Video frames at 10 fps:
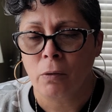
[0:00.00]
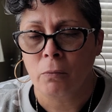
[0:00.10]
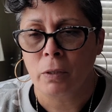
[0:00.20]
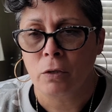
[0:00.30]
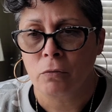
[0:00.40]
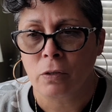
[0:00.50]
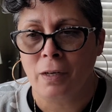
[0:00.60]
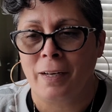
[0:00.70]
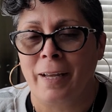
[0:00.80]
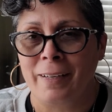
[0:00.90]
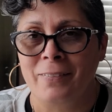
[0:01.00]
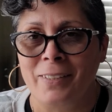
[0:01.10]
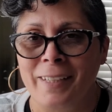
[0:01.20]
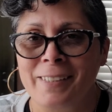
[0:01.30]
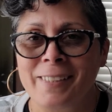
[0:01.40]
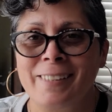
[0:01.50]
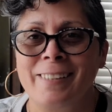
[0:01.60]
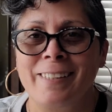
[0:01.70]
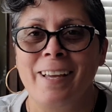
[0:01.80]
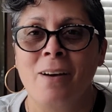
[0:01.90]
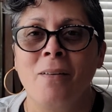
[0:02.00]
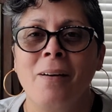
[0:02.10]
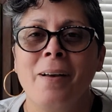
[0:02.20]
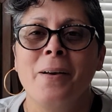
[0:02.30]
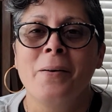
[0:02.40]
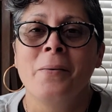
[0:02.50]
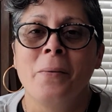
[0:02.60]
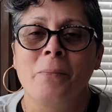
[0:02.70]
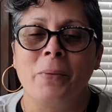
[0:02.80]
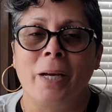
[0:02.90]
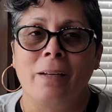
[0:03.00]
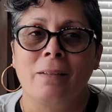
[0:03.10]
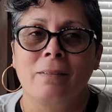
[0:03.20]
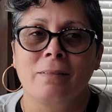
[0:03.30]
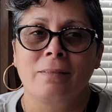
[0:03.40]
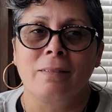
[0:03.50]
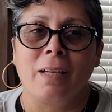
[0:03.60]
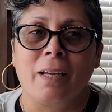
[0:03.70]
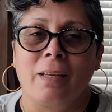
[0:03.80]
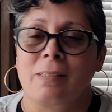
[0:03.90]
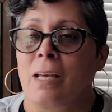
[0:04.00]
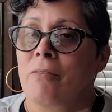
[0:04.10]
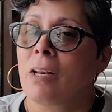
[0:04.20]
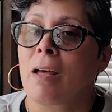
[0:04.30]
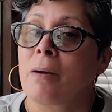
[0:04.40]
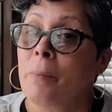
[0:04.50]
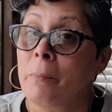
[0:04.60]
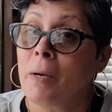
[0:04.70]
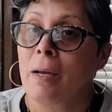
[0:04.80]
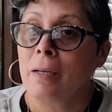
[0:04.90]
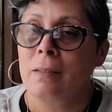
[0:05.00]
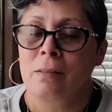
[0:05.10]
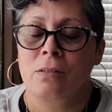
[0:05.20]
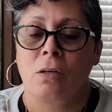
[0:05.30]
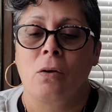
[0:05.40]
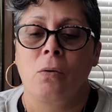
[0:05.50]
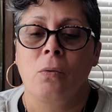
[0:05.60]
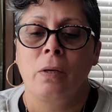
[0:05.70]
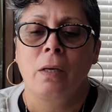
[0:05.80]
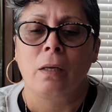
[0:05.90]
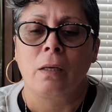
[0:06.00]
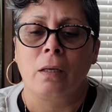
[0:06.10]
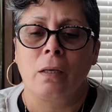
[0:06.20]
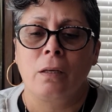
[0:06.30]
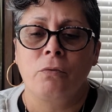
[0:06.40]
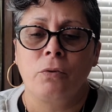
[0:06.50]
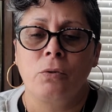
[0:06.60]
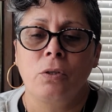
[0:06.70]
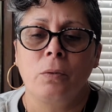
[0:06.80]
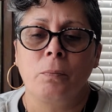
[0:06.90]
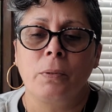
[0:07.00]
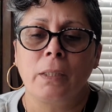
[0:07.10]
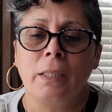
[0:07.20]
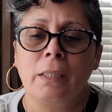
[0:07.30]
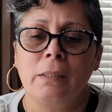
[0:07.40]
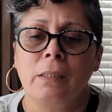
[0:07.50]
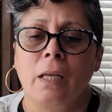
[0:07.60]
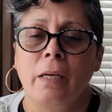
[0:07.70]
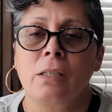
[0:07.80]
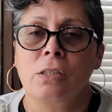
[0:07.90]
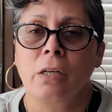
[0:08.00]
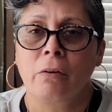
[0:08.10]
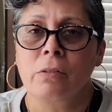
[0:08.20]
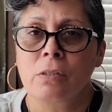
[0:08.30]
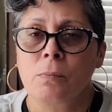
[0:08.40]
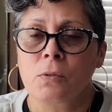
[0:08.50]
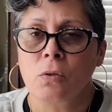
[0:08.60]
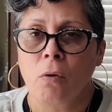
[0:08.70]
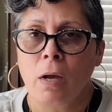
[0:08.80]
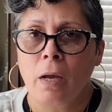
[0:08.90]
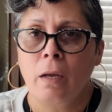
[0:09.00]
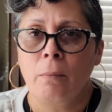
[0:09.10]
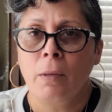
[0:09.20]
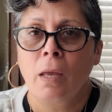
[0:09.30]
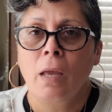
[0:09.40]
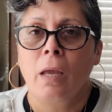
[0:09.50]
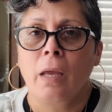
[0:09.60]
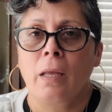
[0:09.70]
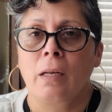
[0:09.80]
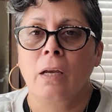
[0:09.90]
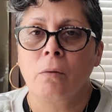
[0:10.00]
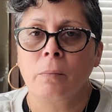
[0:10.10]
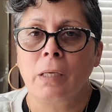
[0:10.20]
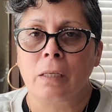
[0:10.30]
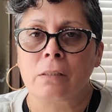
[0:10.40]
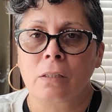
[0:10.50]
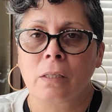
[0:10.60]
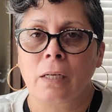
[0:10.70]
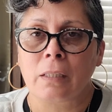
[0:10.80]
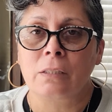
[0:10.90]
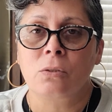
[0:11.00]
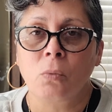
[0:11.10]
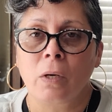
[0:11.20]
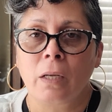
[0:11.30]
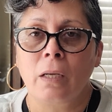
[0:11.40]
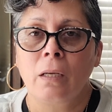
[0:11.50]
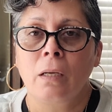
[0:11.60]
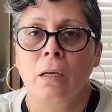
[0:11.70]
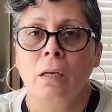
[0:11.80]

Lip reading: I went over a lot of things just now, but I guess I have a lot on my mind. So if you could please like, share, and subscribe and help me get to at least 20